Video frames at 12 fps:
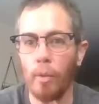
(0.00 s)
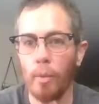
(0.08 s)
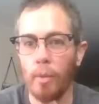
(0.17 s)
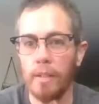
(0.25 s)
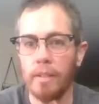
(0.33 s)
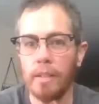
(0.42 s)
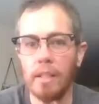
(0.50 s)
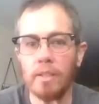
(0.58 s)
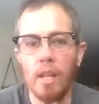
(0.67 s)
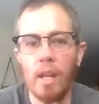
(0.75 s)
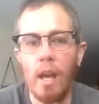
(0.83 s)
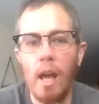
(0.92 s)
through the
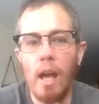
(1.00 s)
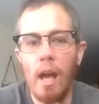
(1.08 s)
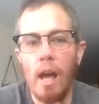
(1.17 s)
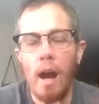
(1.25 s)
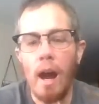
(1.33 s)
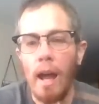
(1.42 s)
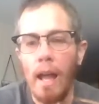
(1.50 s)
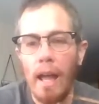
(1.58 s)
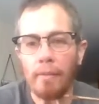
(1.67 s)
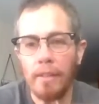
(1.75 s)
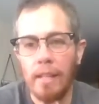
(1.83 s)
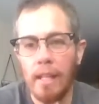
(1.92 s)
stitch, I
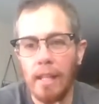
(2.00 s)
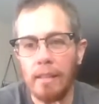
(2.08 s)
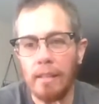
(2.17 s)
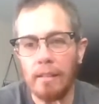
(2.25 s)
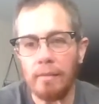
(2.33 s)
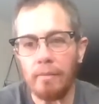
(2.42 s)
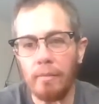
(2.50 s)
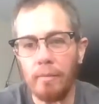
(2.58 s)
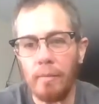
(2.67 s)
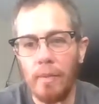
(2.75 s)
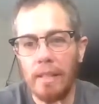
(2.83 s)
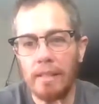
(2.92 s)
have to take the
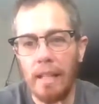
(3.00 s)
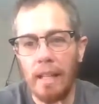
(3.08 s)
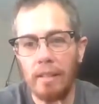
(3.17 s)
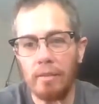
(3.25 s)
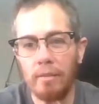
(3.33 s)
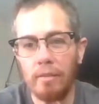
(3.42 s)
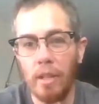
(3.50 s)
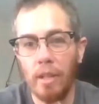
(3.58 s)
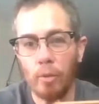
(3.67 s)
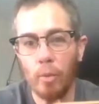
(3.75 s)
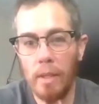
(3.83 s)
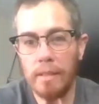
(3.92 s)
this and you know
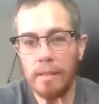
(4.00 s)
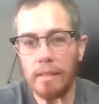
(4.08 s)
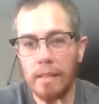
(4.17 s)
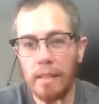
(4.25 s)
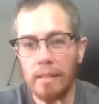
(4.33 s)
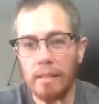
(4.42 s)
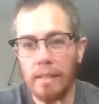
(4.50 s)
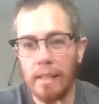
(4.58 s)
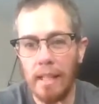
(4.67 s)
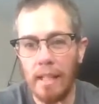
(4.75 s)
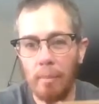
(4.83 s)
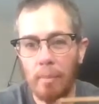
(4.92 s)
twist it to
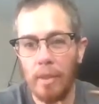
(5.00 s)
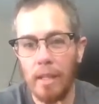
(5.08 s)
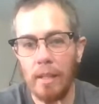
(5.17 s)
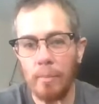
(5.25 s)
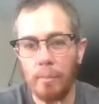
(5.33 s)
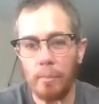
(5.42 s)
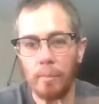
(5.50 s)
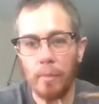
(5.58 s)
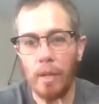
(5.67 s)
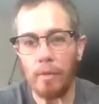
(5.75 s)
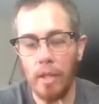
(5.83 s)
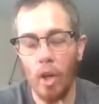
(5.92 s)
keep the
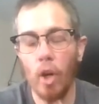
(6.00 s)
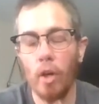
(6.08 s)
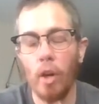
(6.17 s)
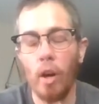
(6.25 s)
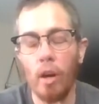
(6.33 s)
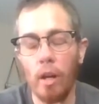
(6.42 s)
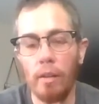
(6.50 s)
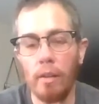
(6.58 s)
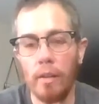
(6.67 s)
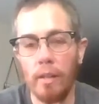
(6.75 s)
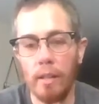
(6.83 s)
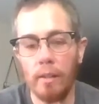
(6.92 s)
the yarn on
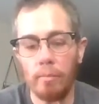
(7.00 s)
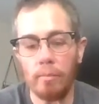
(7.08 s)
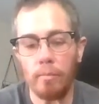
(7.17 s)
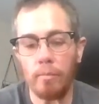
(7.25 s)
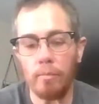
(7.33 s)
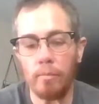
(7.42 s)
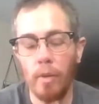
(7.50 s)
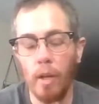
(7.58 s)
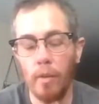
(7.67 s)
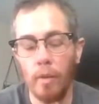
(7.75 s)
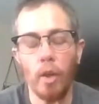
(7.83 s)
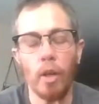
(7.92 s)
the on
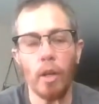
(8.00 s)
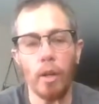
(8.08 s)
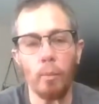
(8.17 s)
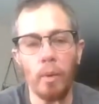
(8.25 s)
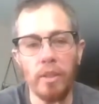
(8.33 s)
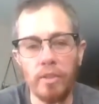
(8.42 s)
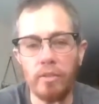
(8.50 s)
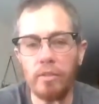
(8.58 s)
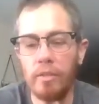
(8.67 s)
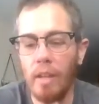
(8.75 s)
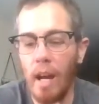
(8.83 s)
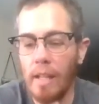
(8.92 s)
the hook, which
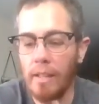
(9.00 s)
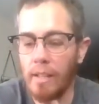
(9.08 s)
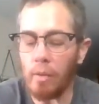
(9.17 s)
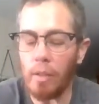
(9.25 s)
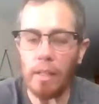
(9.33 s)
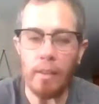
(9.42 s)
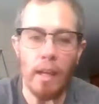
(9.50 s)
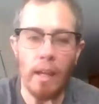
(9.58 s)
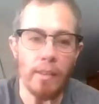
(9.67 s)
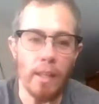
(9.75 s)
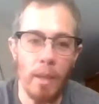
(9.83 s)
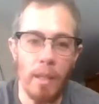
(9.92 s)
I don't like that.
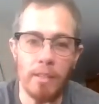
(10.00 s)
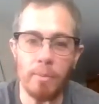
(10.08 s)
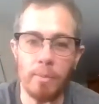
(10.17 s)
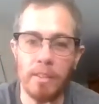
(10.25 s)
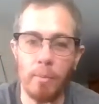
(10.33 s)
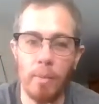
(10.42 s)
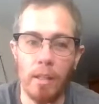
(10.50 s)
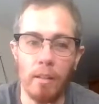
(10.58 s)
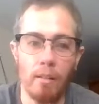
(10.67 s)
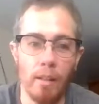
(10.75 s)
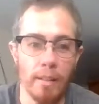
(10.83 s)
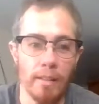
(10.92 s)
That may just be
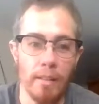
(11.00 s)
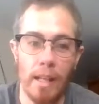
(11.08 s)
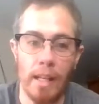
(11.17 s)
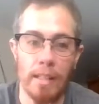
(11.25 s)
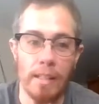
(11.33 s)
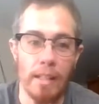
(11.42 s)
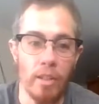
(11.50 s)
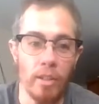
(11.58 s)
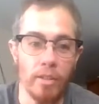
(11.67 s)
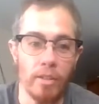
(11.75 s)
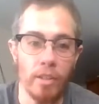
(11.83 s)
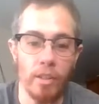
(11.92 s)
something like that I need to get
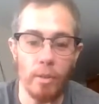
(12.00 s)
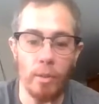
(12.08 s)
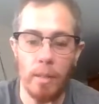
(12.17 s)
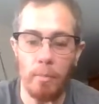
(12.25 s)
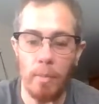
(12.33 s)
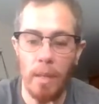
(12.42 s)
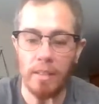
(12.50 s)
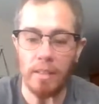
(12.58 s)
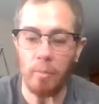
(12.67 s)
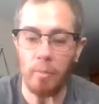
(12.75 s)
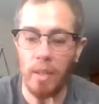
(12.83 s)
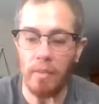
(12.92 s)
used to. It may be
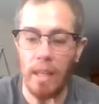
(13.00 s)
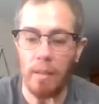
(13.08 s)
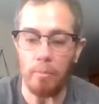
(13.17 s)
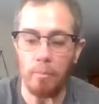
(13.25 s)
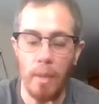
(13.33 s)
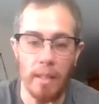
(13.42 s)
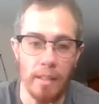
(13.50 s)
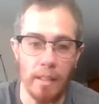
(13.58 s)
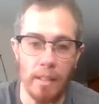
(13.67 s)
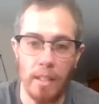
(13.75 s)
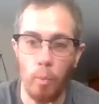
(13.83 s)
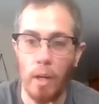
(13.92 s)
something that makes it
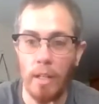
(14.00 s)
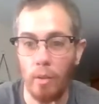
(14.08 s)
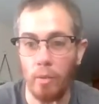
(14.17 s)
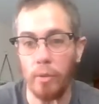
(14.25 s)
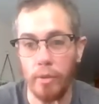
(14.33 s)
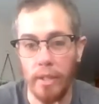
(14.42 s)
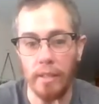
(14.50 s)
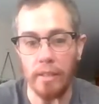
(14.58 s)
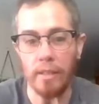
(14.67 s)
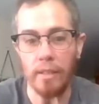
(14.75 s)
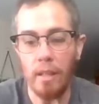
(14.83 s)
end up where I don't use these